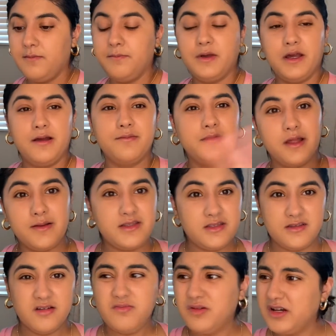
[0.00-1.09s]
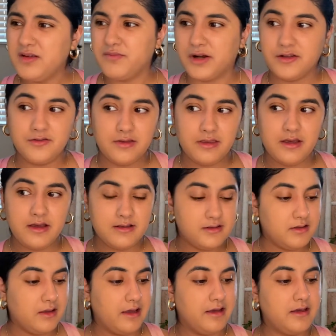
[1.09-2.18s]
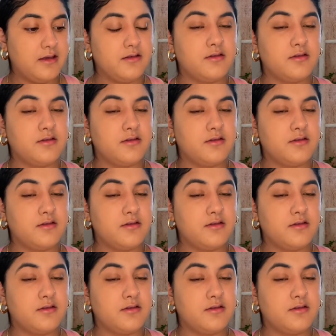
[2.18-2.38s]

I'm still pretty impressed with it. I still like it.